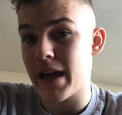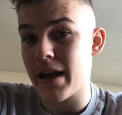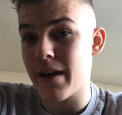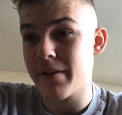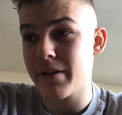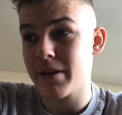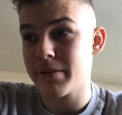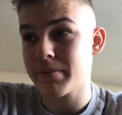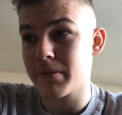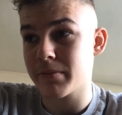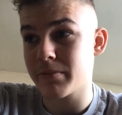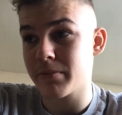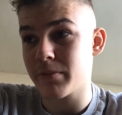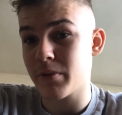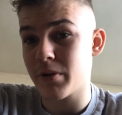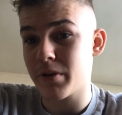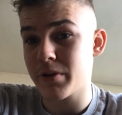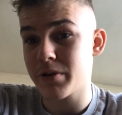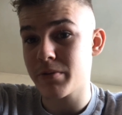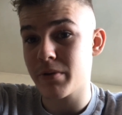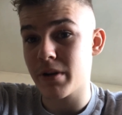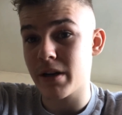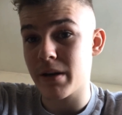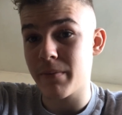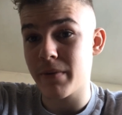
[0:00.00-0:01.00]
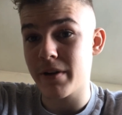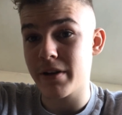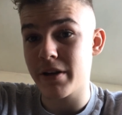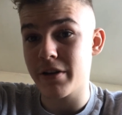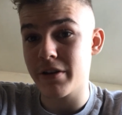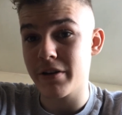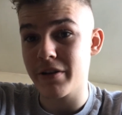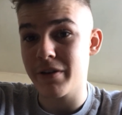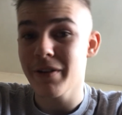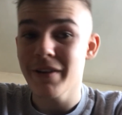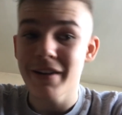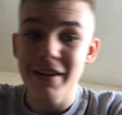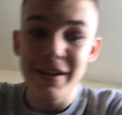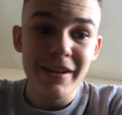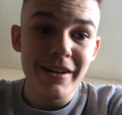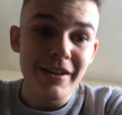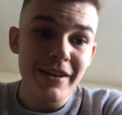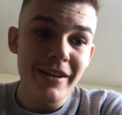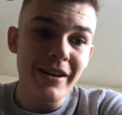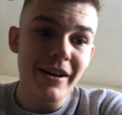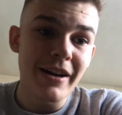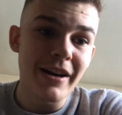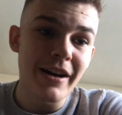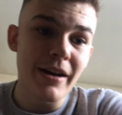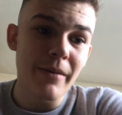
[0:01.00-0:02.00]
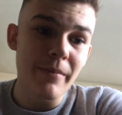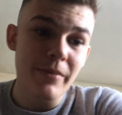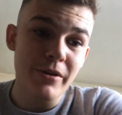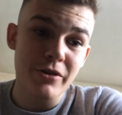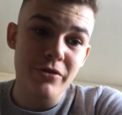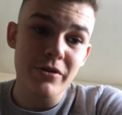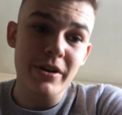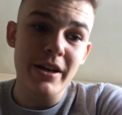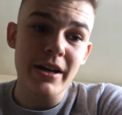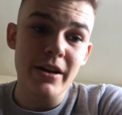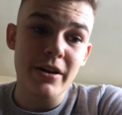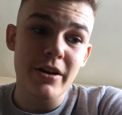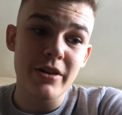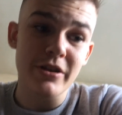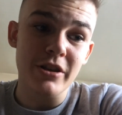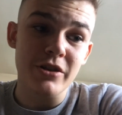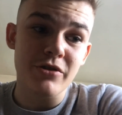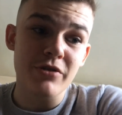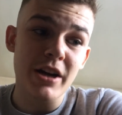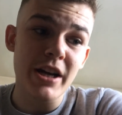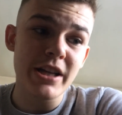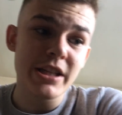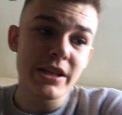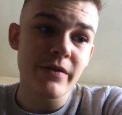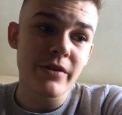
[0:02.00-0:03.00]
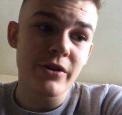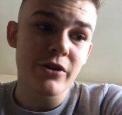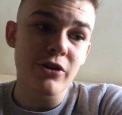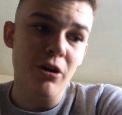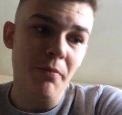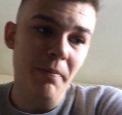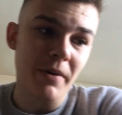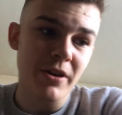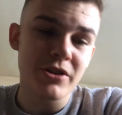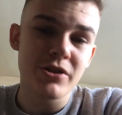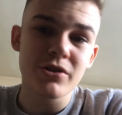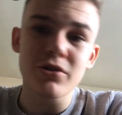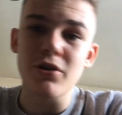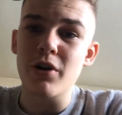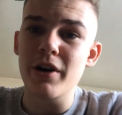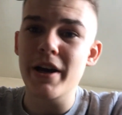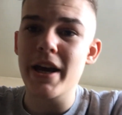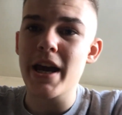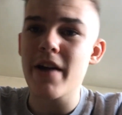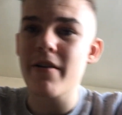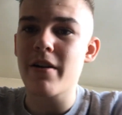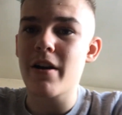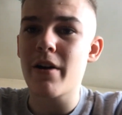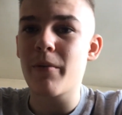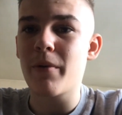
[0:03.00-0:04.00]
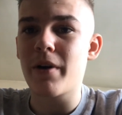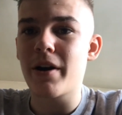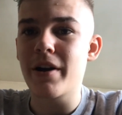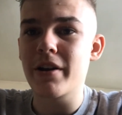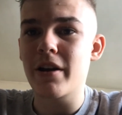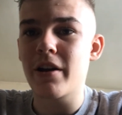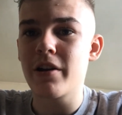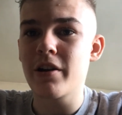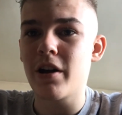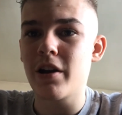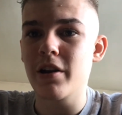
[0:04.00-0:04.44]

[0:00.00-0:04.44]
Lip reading: probably which one I'm gonna do. I'm gonna try, because I tried to record my Score Hero one not